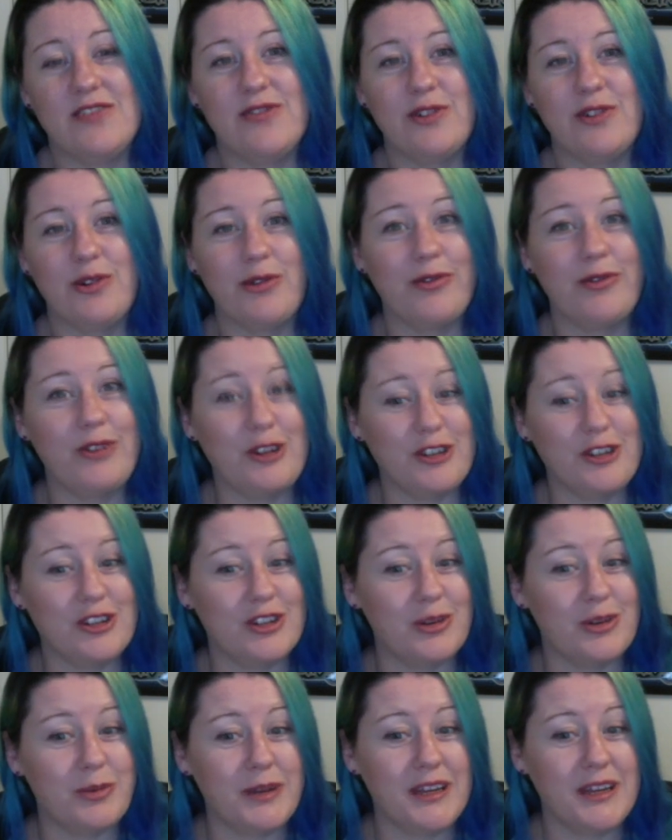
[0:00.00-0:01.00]
for a future
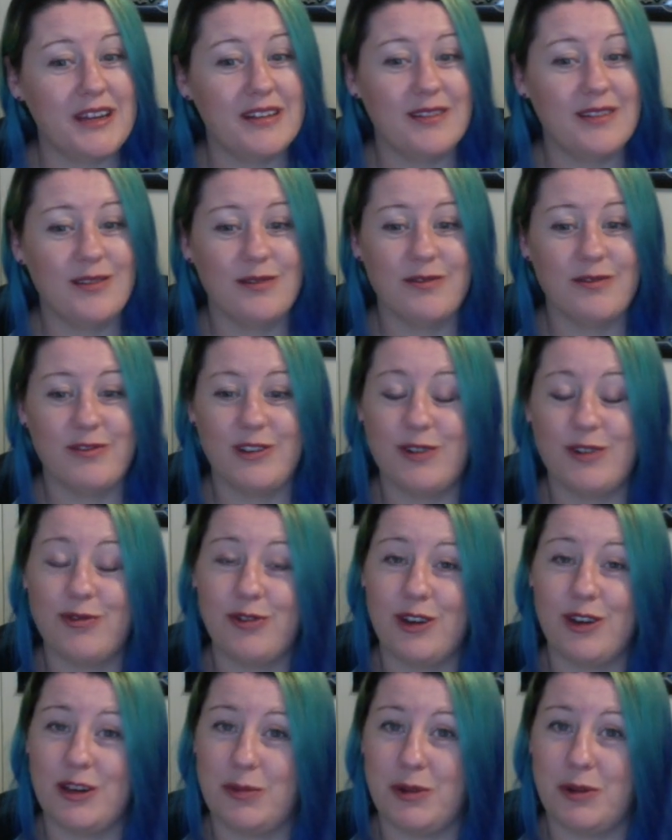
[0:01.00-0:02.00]
topic, feel
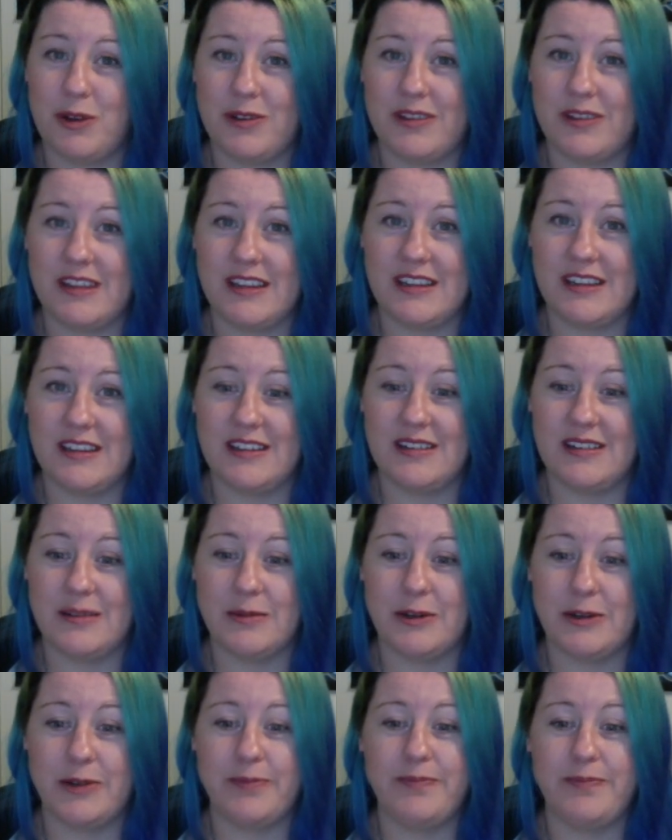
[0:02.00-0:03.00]
free to post that in as
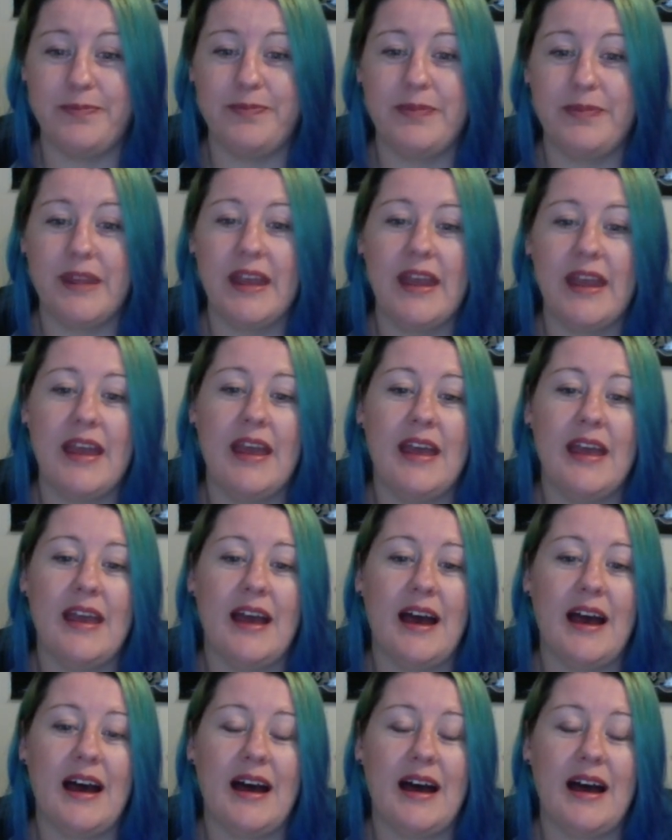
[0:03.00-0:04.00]
well.
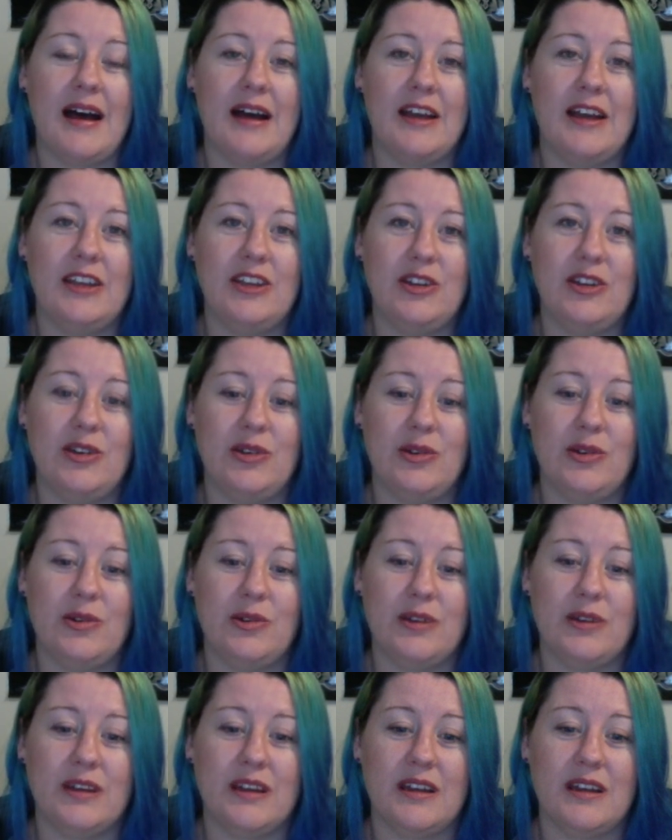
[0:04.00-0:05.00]
You
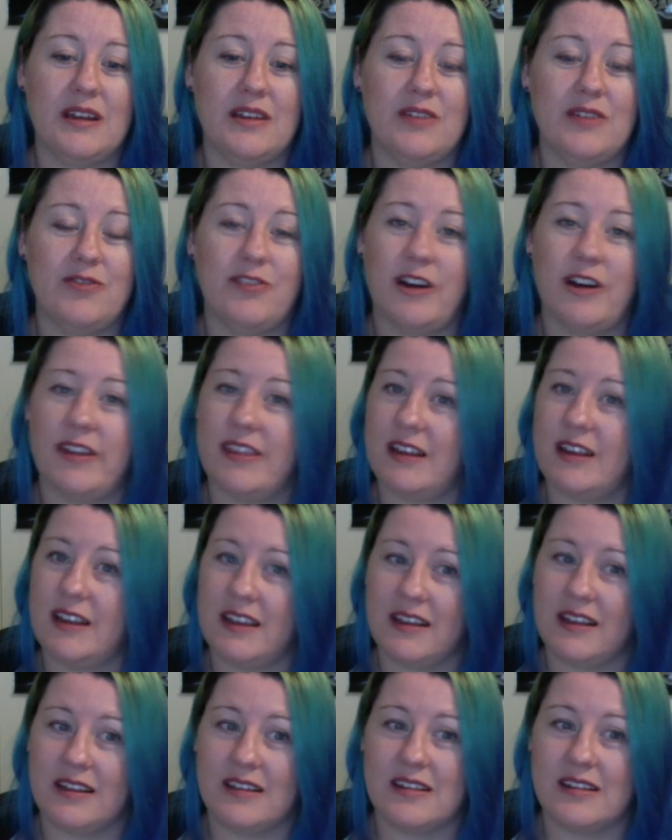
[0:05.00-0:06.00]
can find the
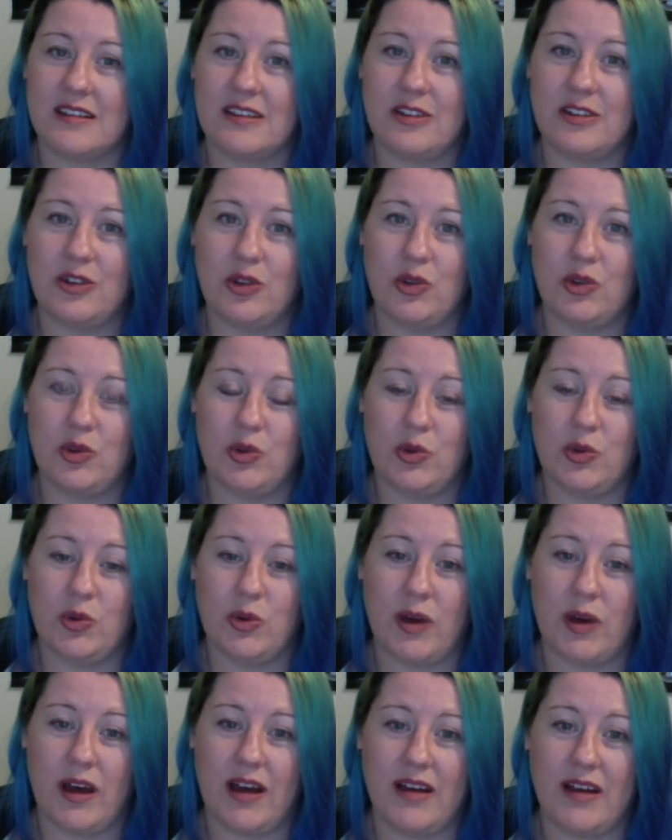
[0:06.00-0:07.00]
links to
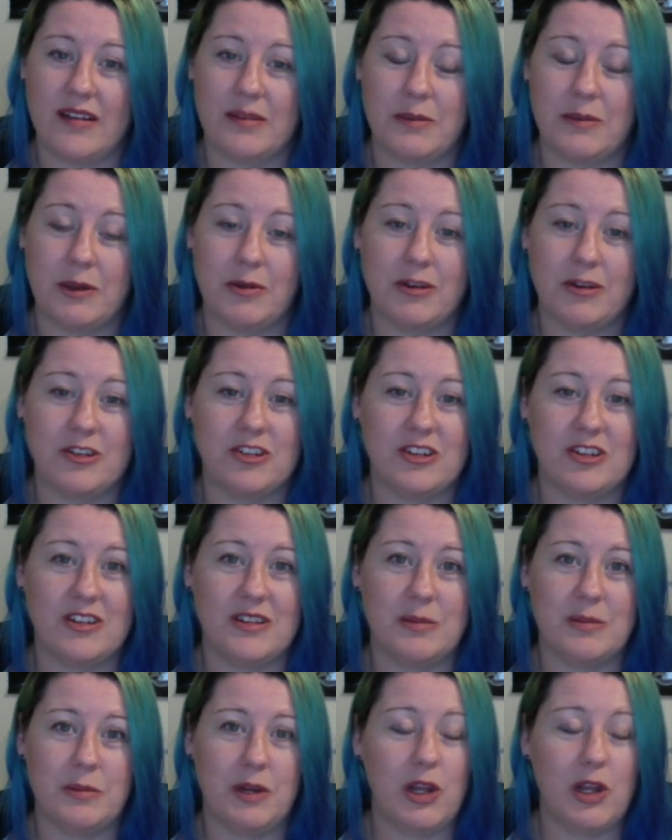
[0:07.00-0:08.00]
ask me questions
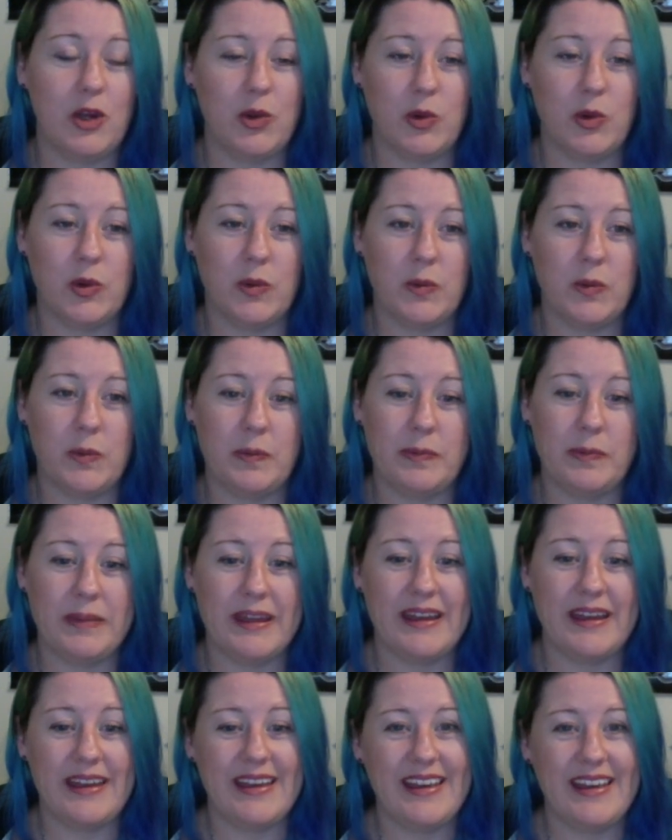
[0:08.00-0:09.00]
below.
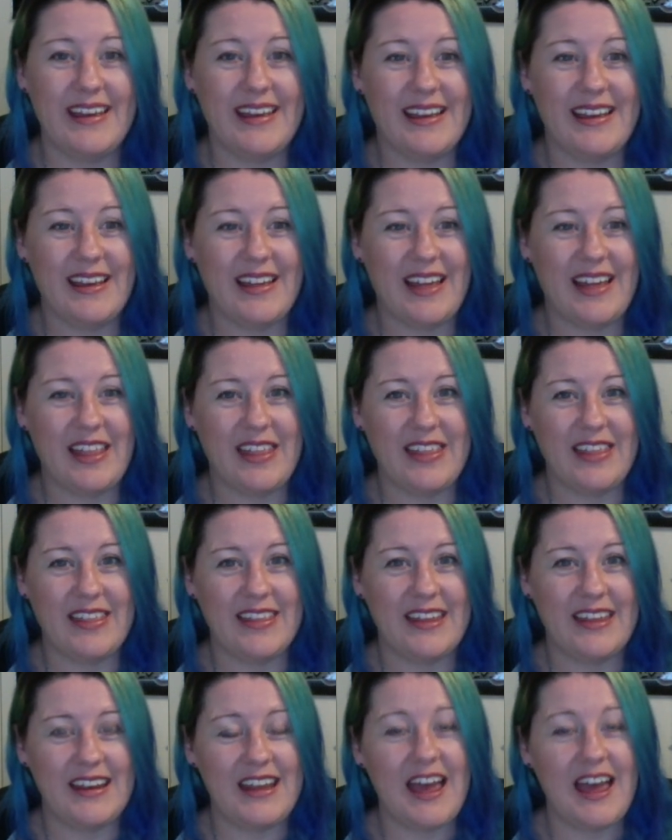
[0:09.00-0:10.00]
Other than
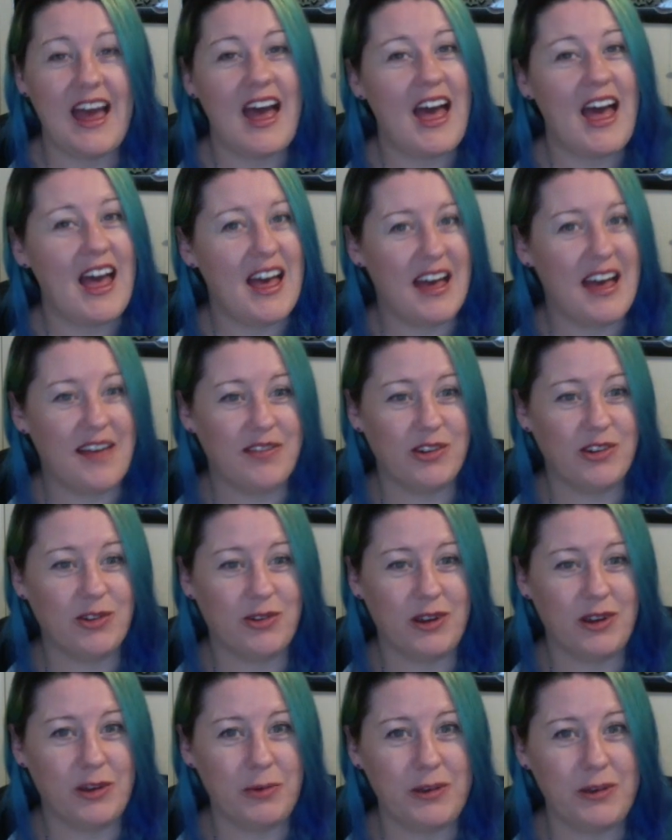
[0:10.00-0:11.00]
that, have a
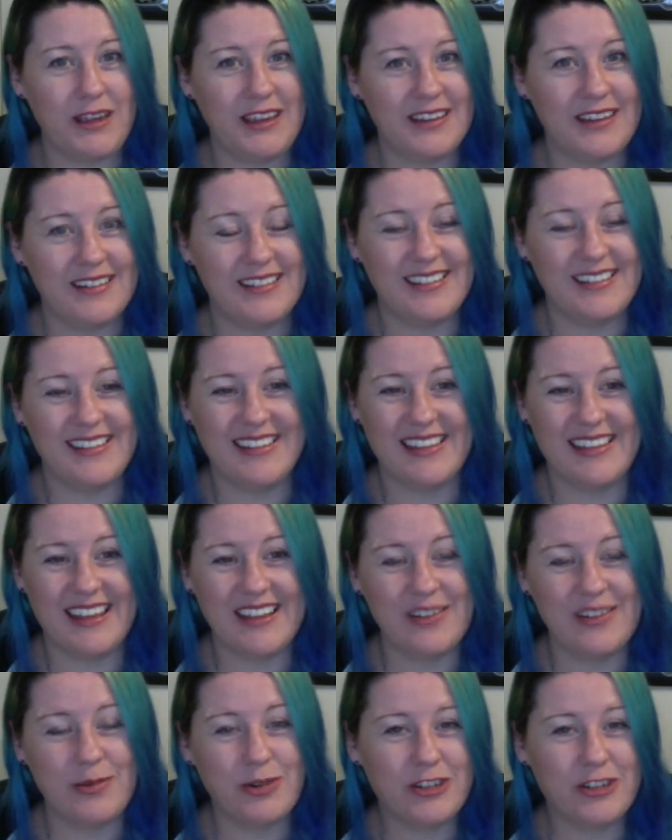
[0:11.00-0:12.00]
great week.
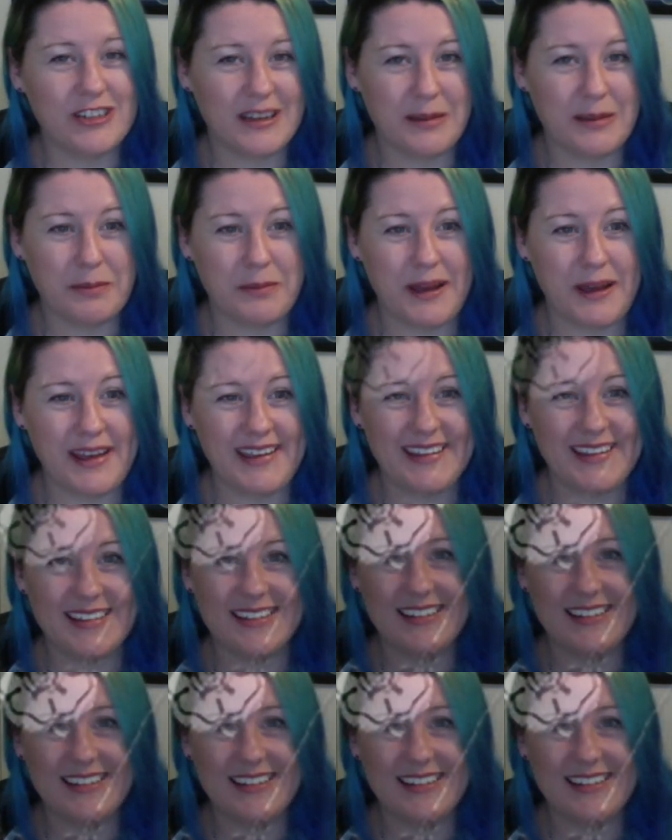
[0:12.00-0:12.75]
Thanks for watching. Bye.